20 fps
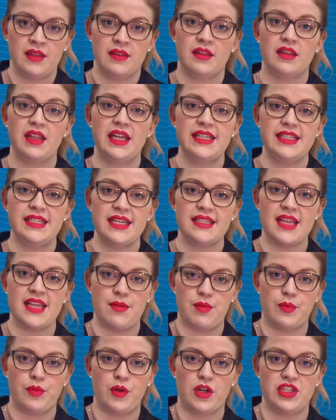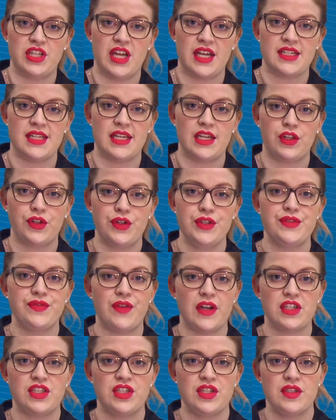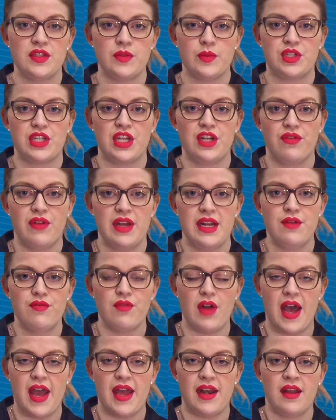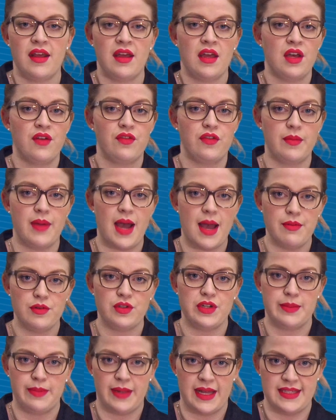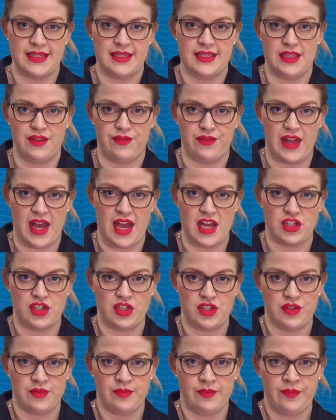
The linked example project includes functions which can read and write from arbitrary places in the Flash.